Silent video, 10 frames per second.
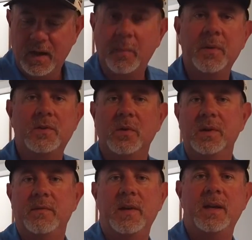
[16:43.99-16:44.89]
Hope you enjoyed
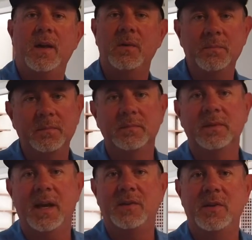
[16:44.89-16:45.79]
the video.
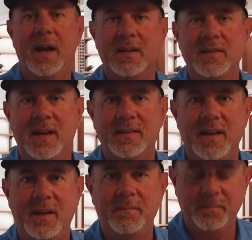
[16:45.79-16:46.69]
Catch you guys next
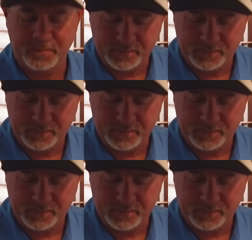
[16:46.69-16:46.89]
time.